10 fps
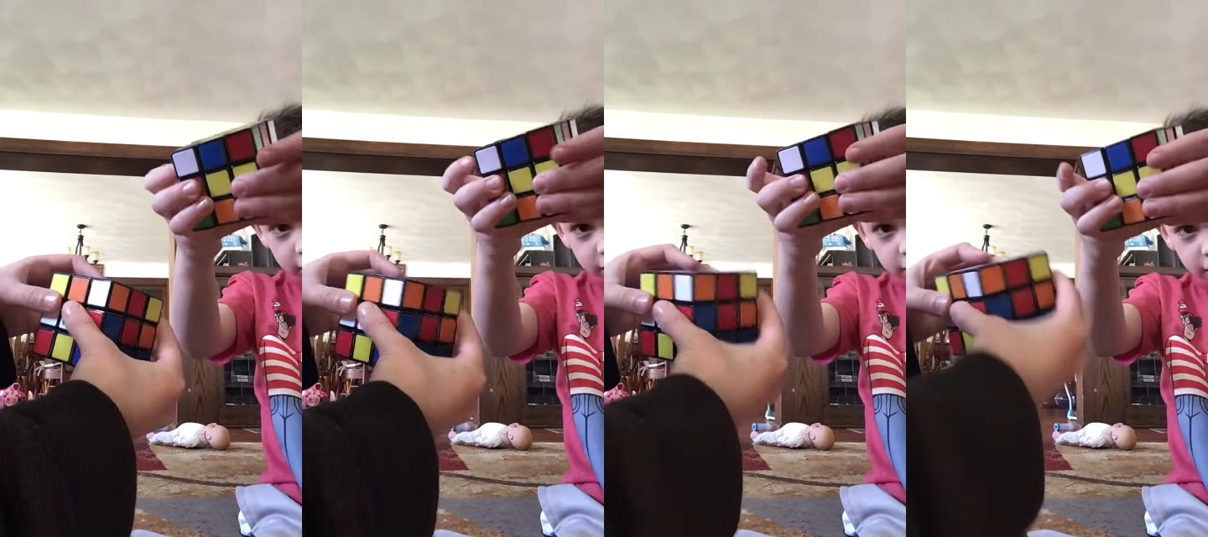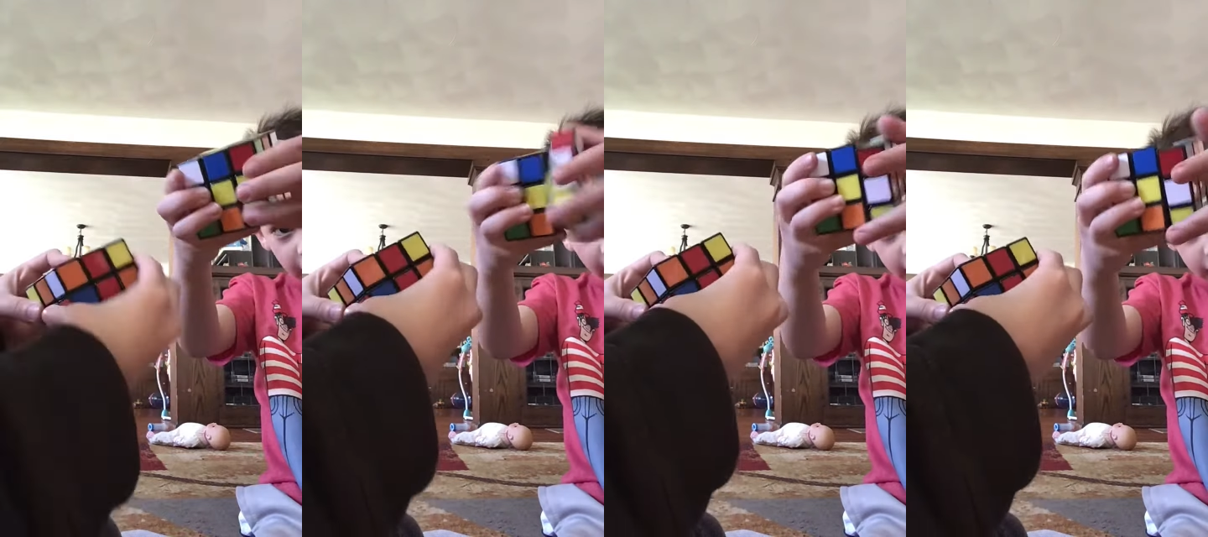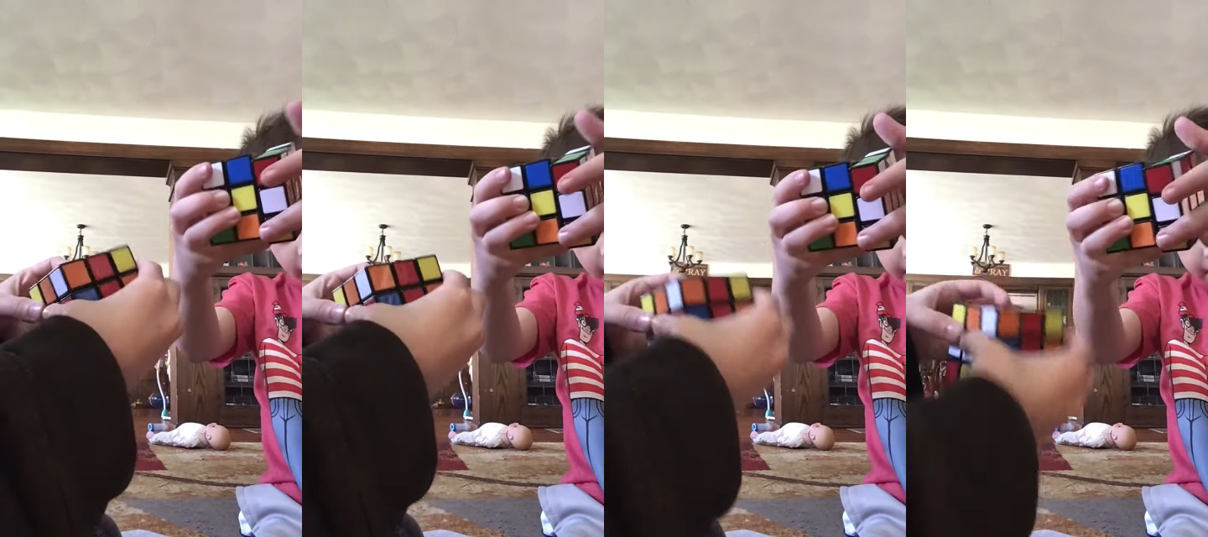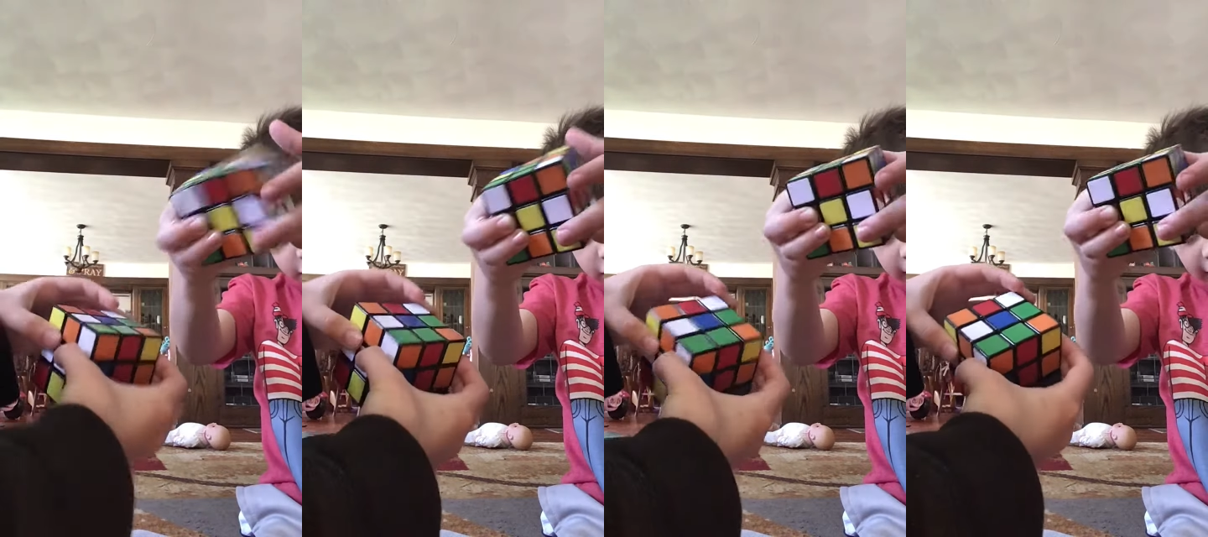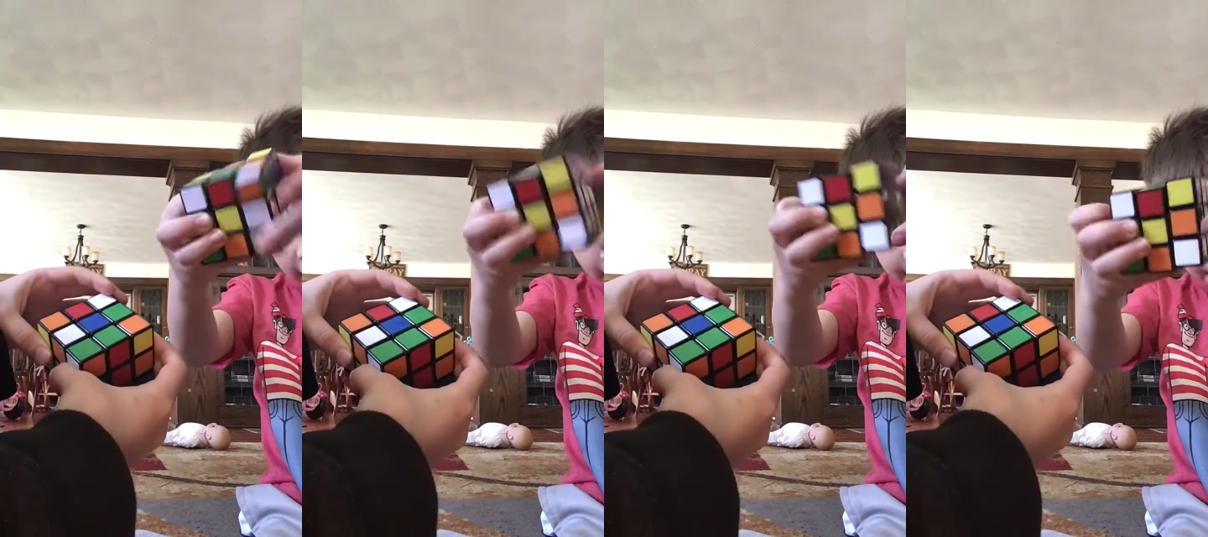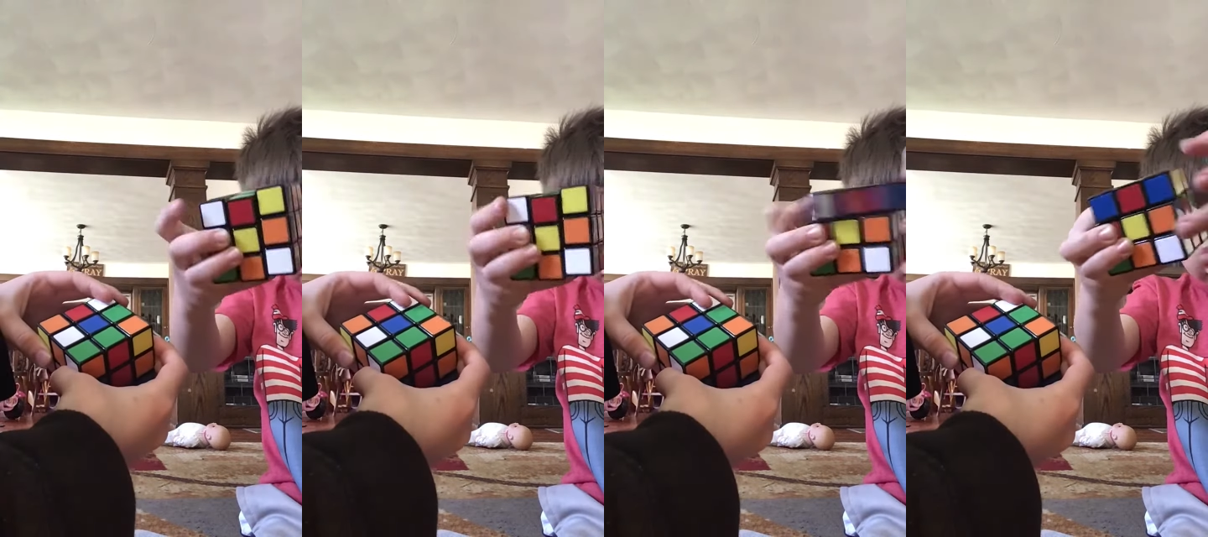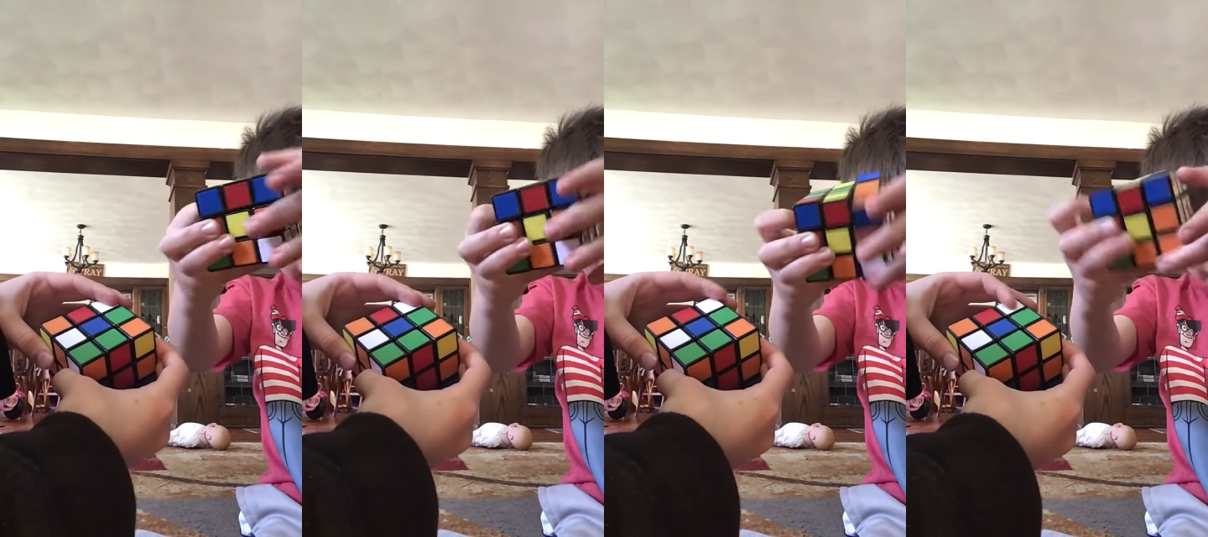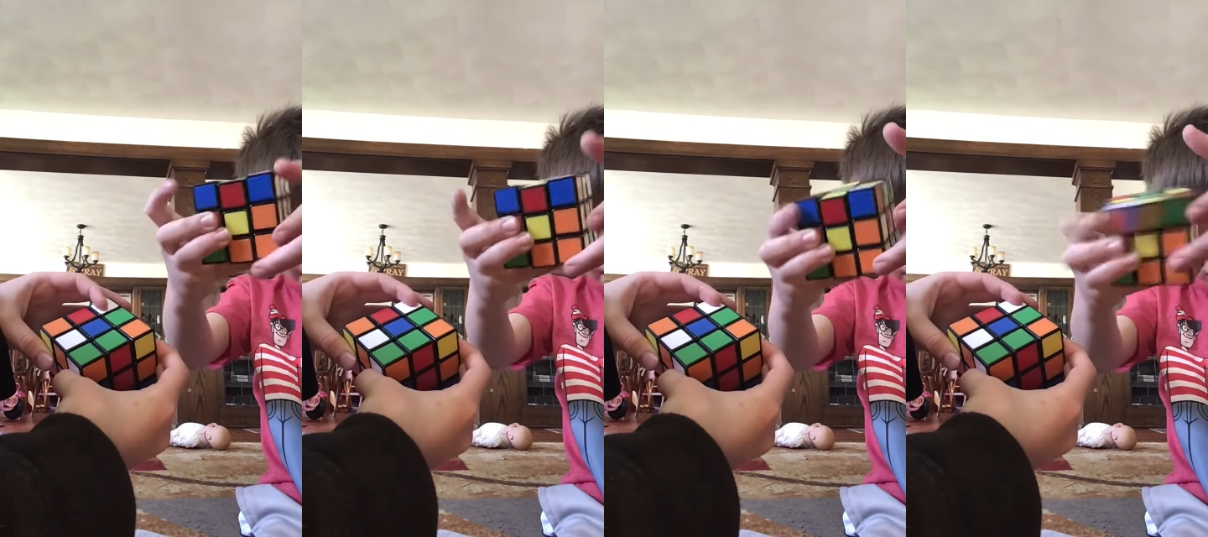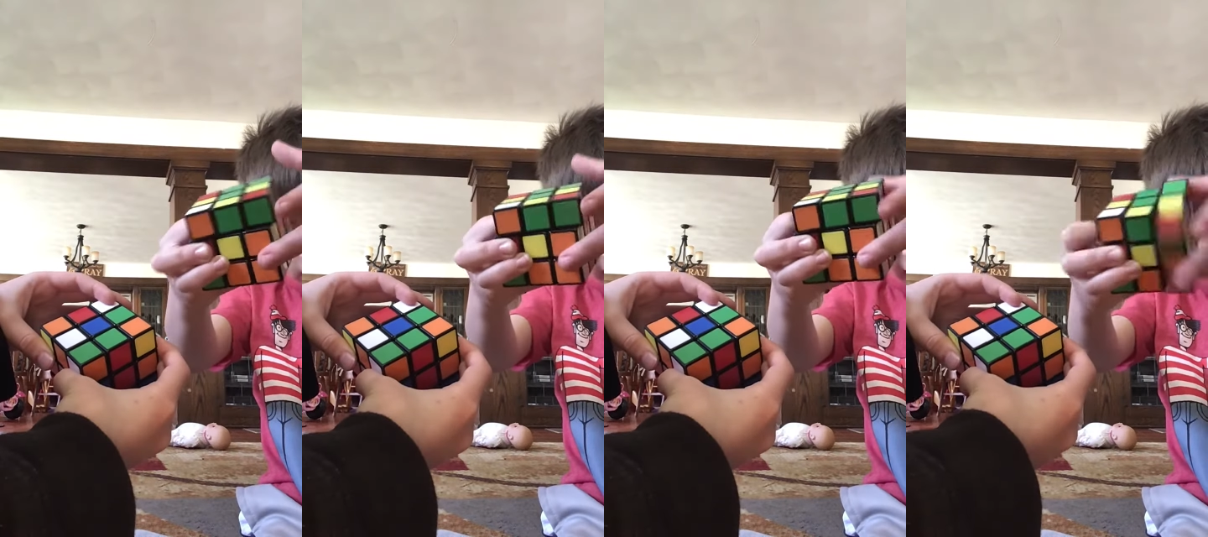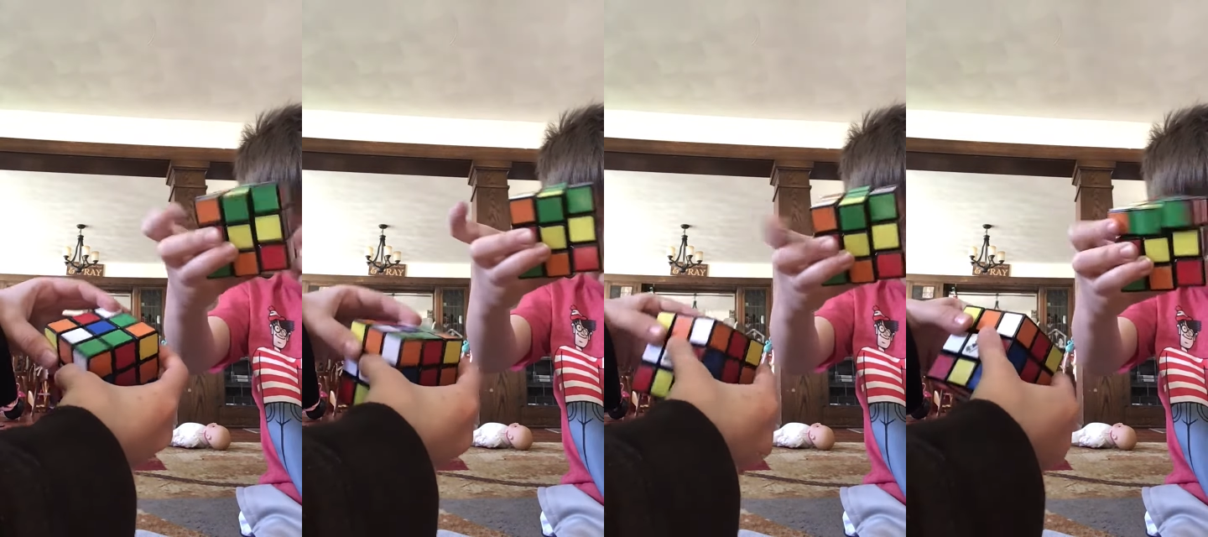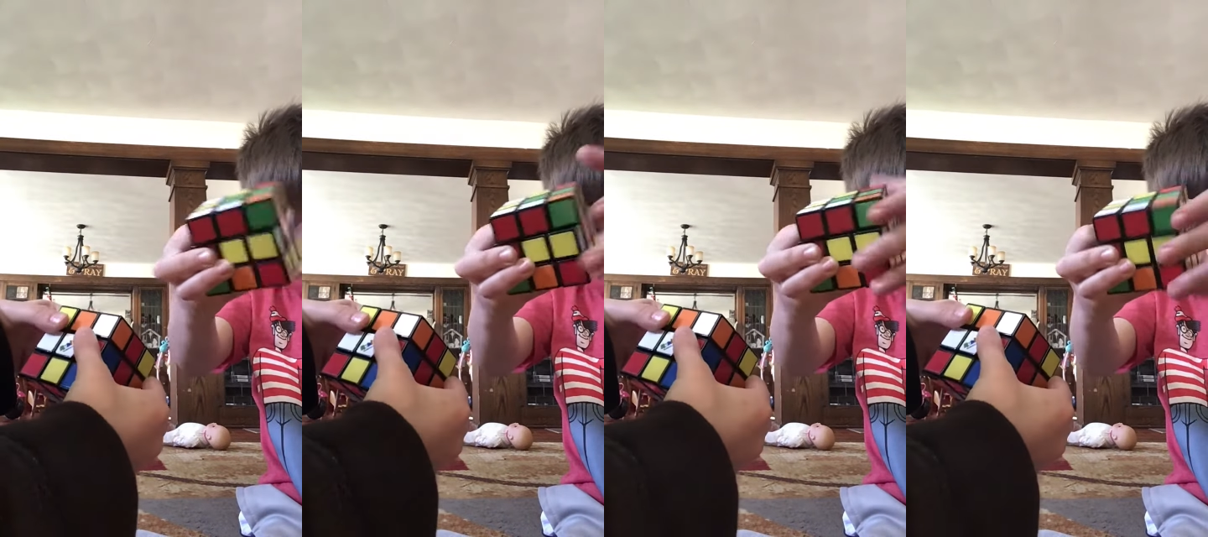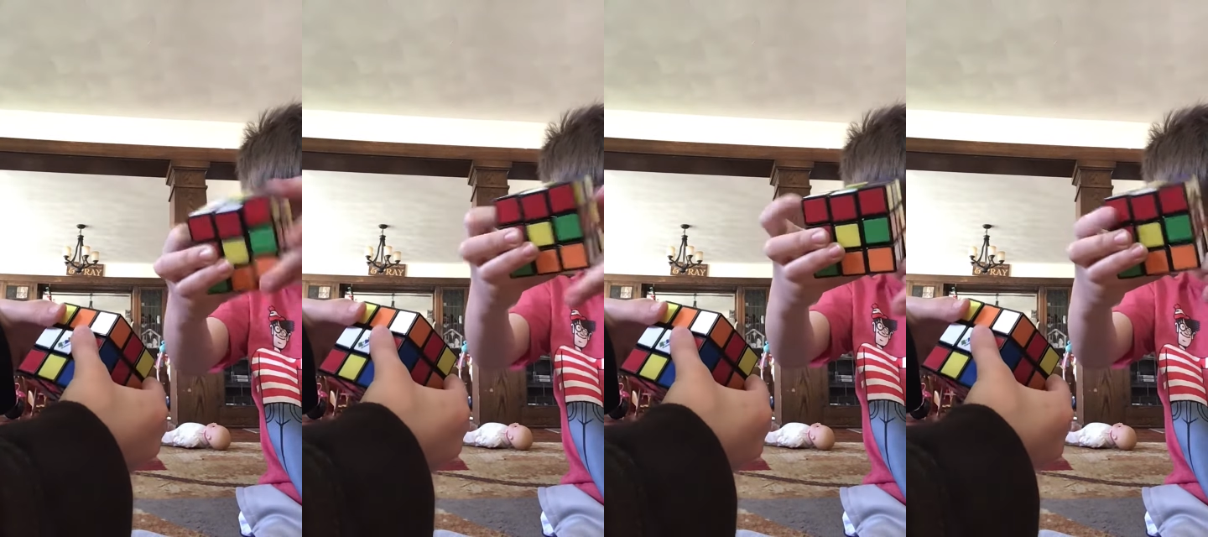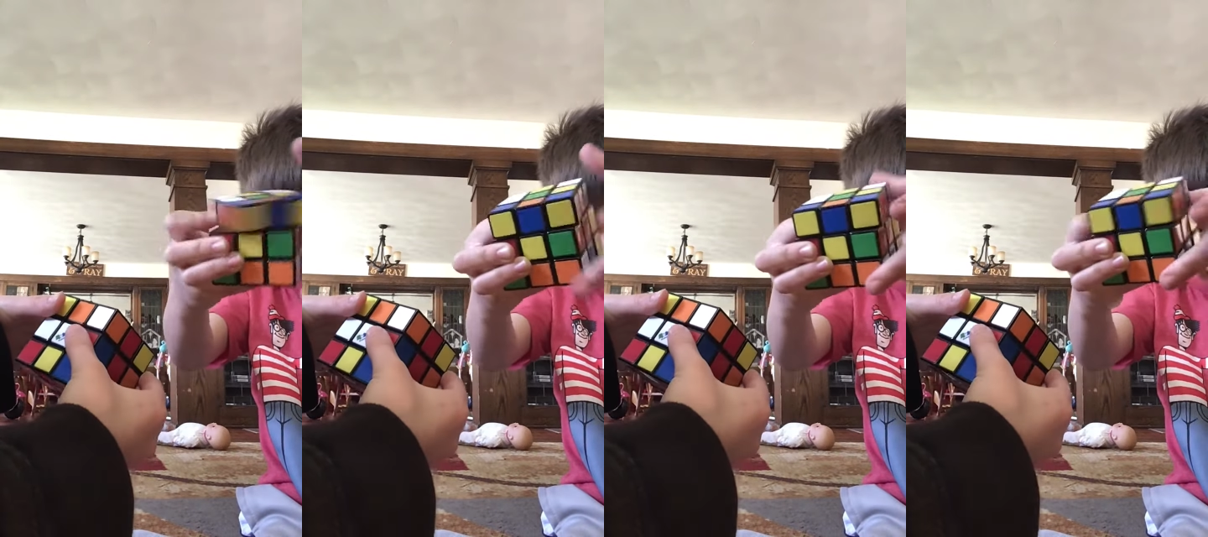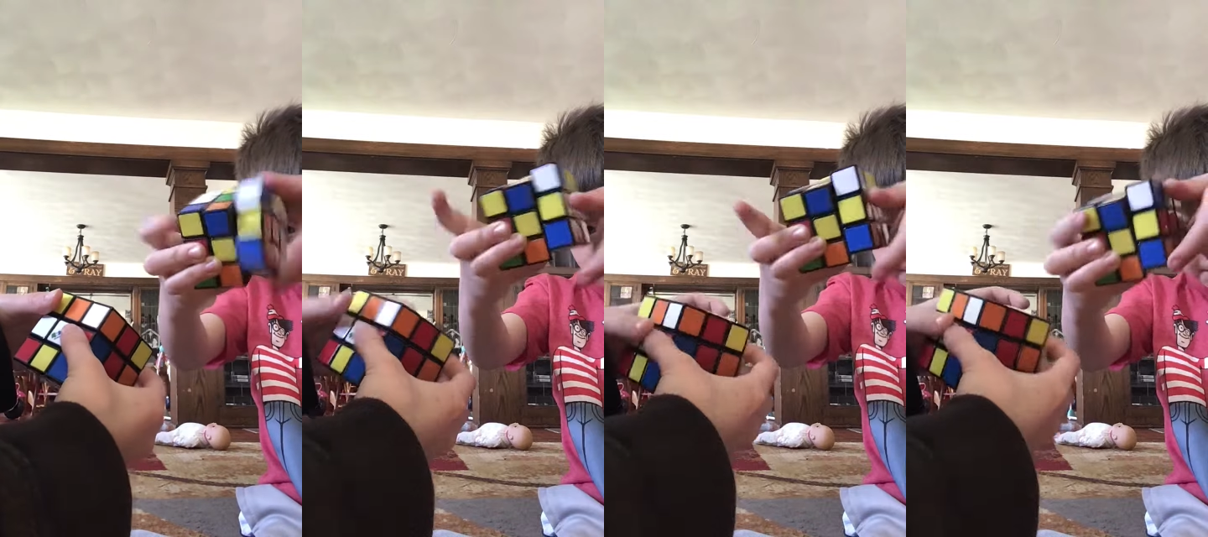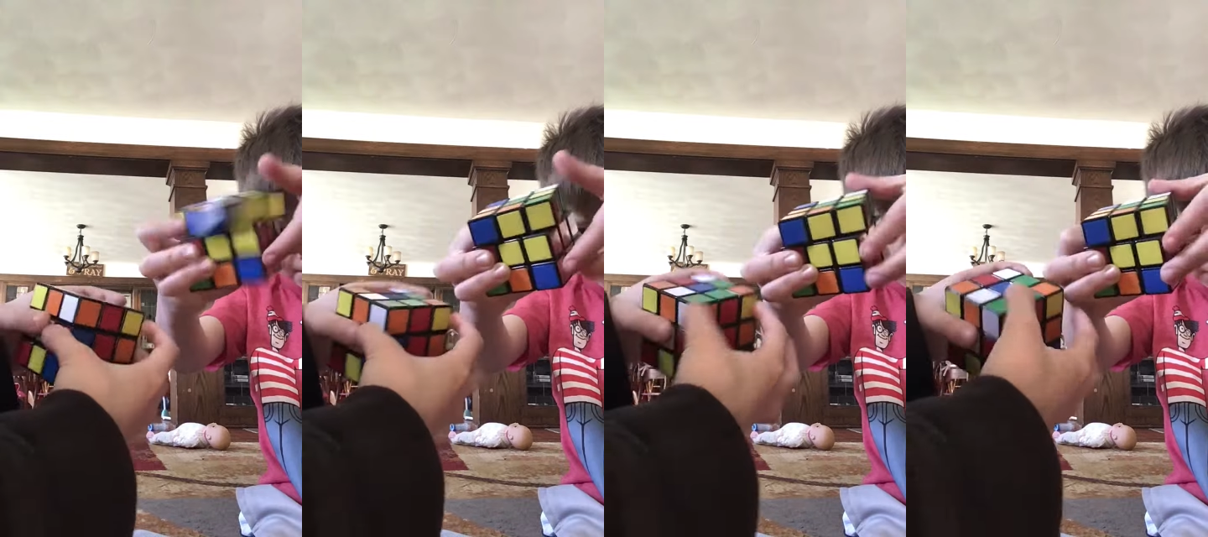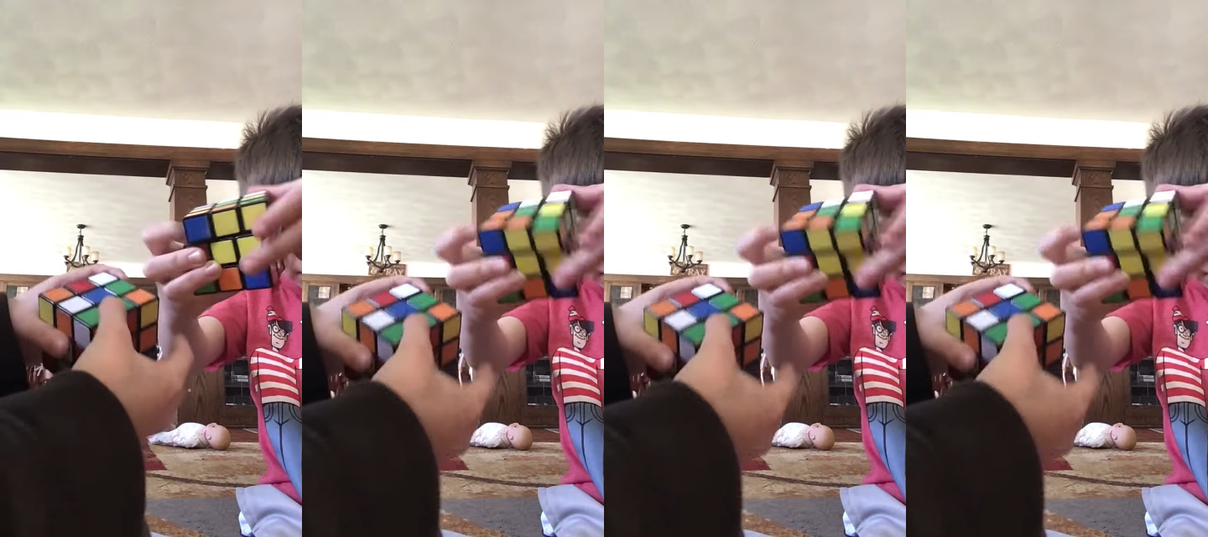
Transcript: Nobody's mouth can be seen.